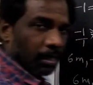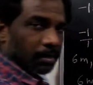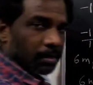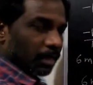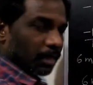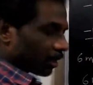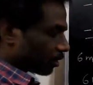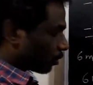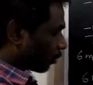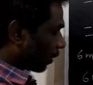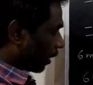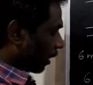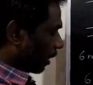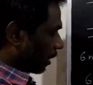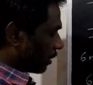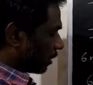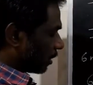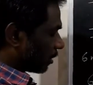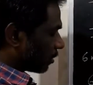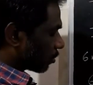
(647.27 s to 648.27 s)
that's why
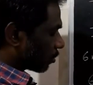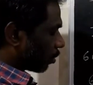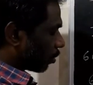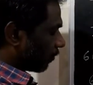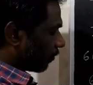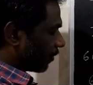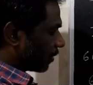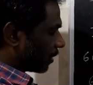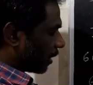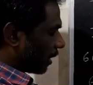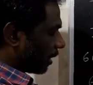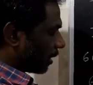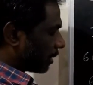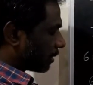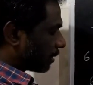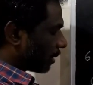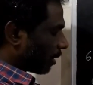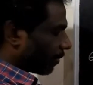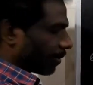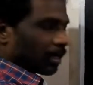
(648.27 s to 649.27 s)
this coefficient
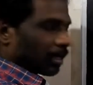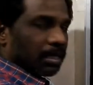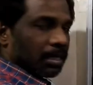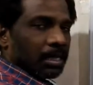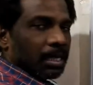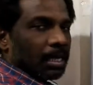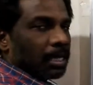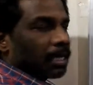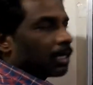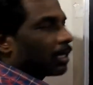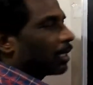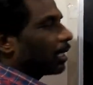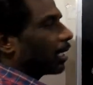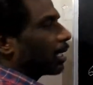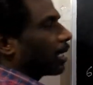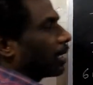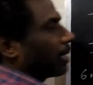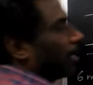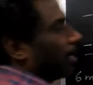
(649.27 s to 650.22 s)
7 take in